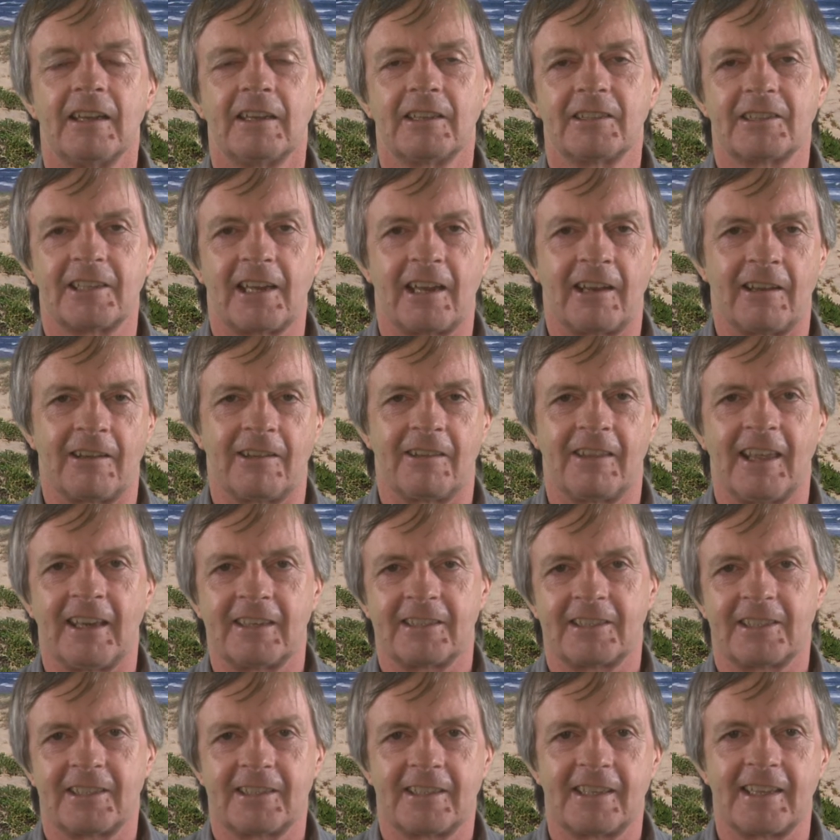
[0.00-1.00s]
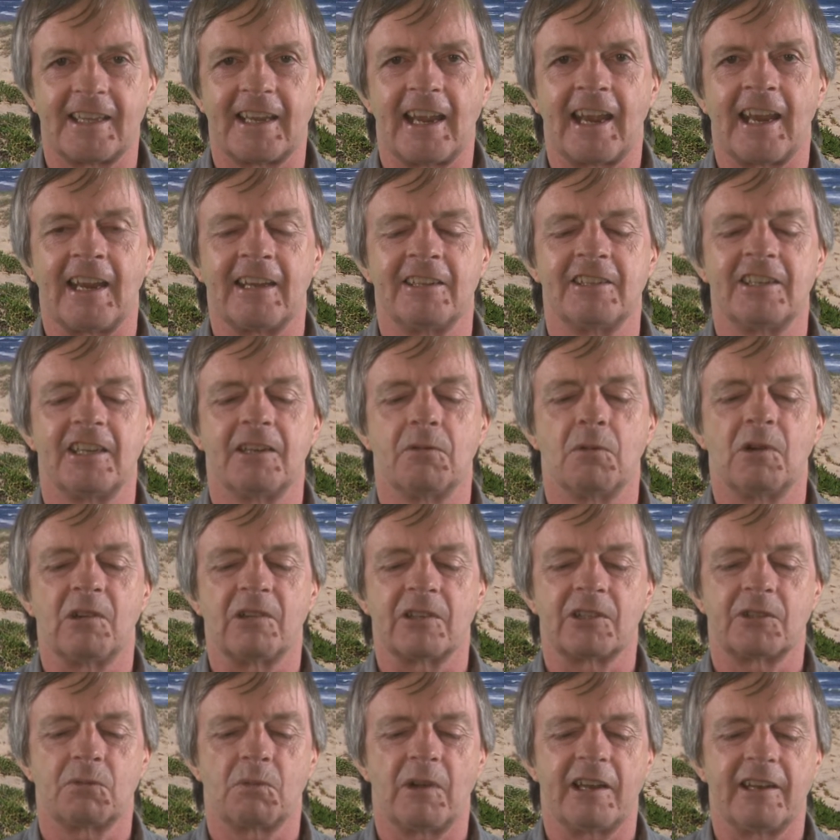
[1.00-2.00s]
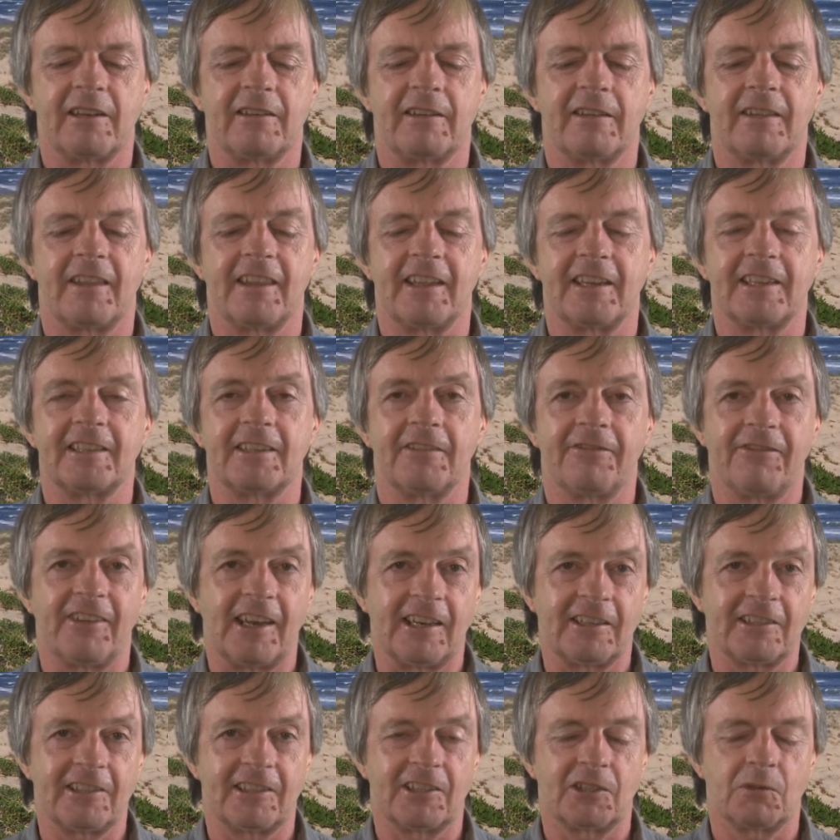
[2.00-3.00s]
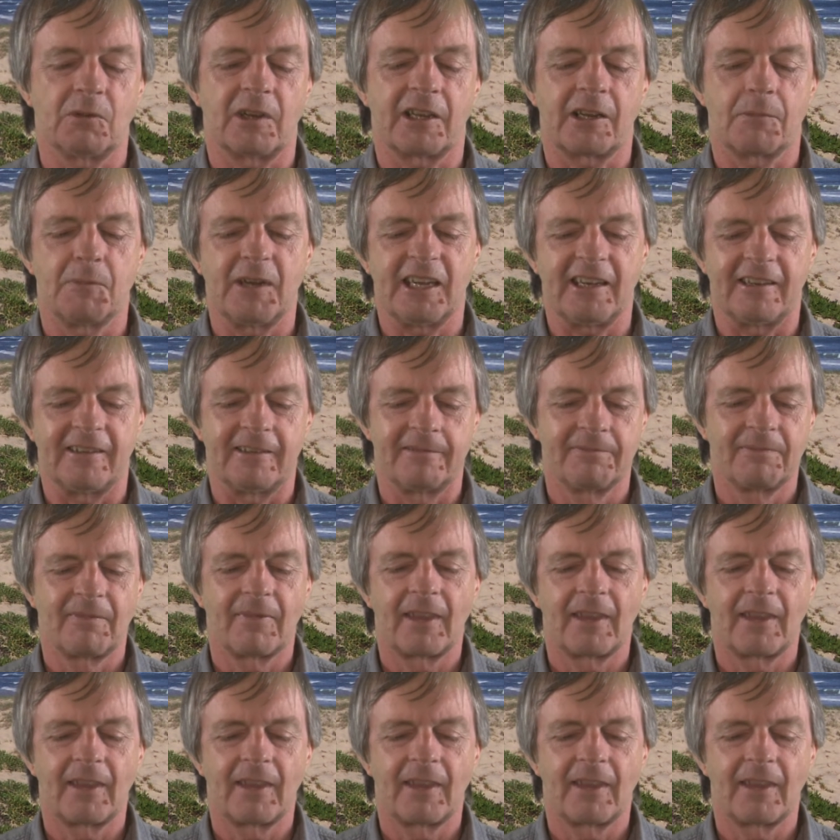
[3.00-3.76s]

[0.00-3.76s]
So that's the age he was when these offences were committed.